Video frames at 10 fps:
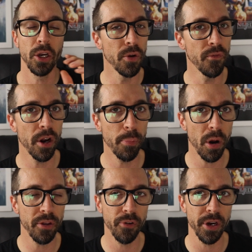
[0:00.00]
Couldn't find a
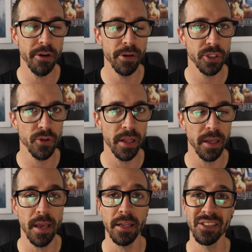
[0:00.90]
price for it here in Australia
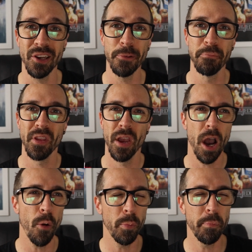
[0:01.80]
yet, so
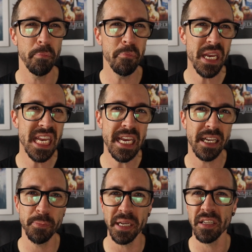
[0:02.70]
I would be
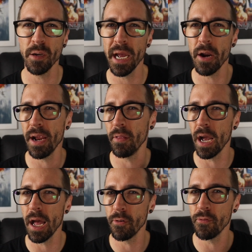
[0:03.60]
expecting to pay around the
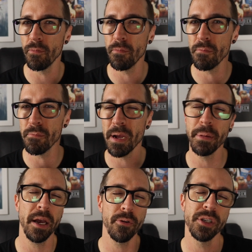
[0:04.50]
100,
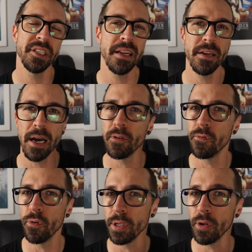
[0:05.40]
maybe 110 to
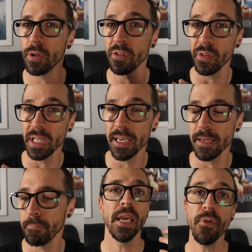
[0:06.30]
140 dollars for the
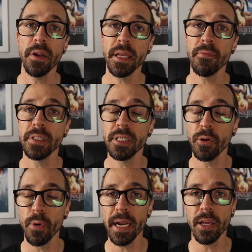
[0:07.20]
kit. If I had to give this thing
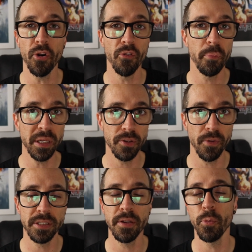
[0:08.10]
a rating of best
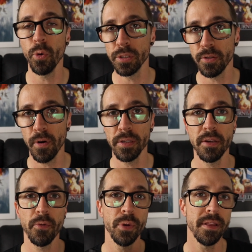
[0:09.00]
device ever, worst device
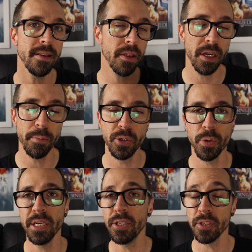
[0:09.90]
ever, with nothing in
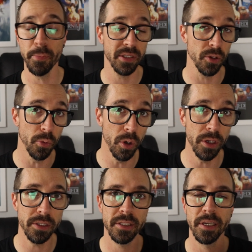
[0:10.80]
between, just the best or
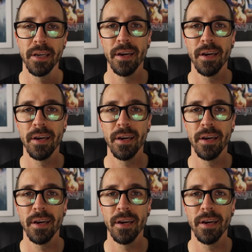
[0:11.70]
worst,